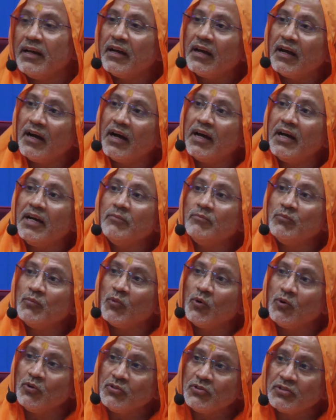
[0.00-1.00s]
I am
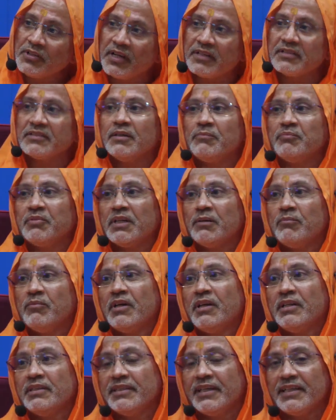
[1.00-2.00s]
most
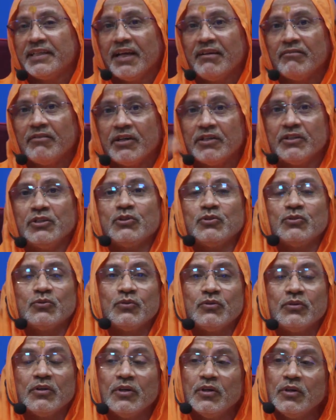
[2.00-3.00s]
acceptable, that I have
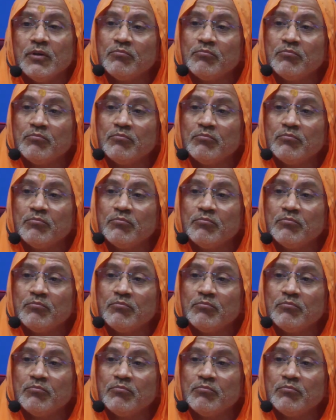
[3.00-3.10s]
understood.